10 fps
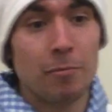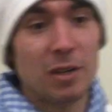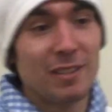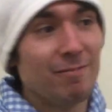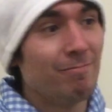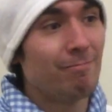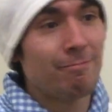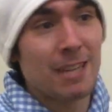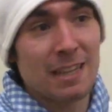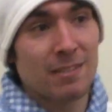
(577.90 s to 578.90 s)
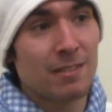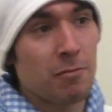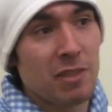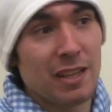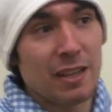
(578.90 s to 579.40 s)
But that's
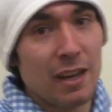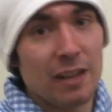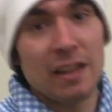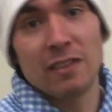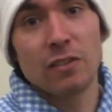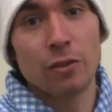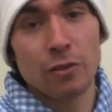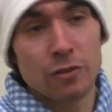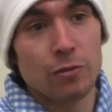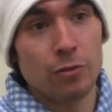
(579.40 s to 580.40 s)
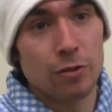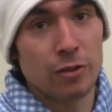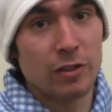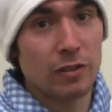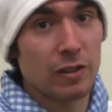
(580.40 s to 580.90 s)
something that's also
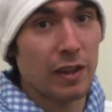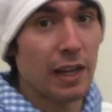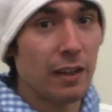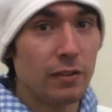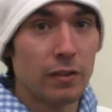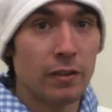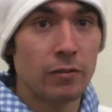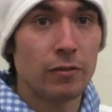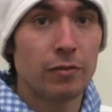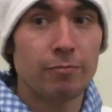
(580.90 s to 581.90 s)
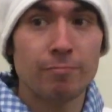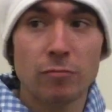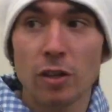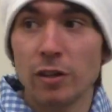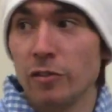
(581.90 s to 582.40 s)
drilled into the heads of
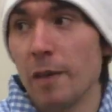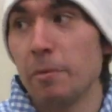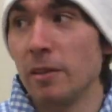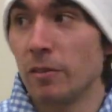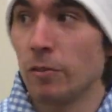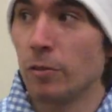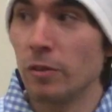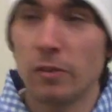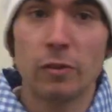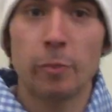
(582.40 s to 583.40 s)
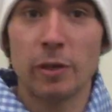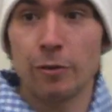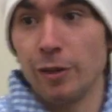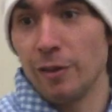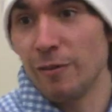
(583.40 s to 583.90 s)
Japanese students,
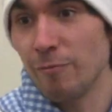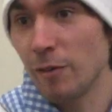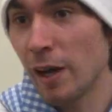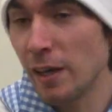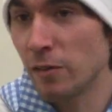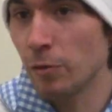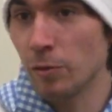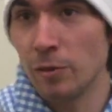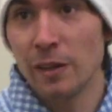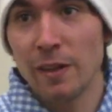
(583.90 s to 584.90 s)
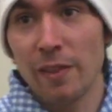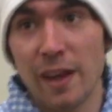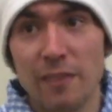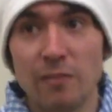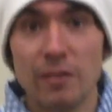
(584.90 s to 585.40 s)
especially in high school,
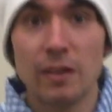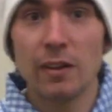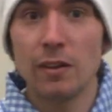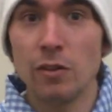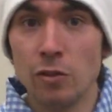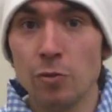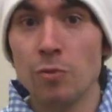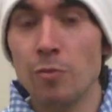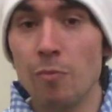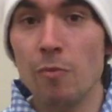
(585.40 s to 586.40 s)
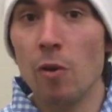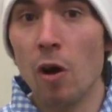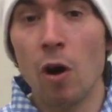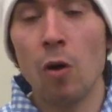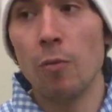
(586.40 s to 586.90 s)
that you
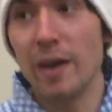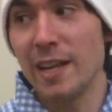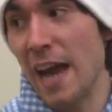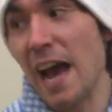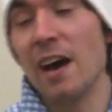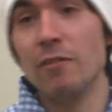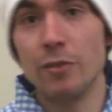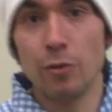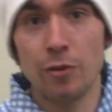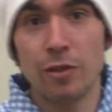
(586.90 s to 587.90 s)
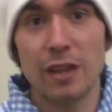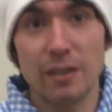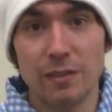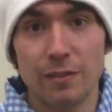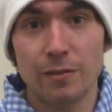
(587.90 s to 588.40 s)
already have your
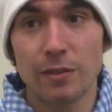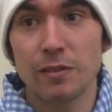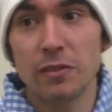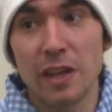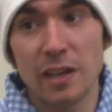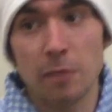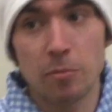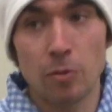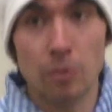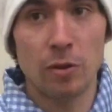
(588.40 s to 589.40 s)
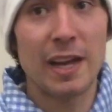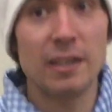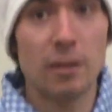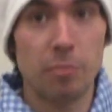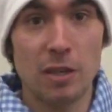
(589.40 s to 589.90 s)
things set up or
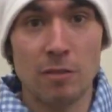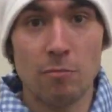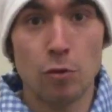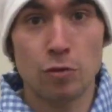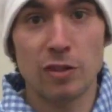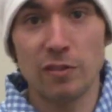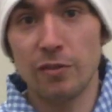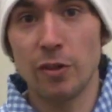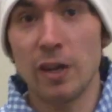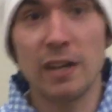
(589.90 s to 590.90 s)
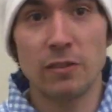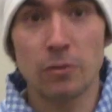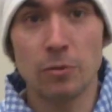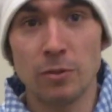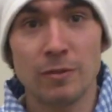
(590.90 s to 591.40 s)
lined up in motion for high
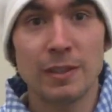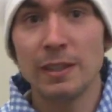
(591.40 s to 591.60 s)
school,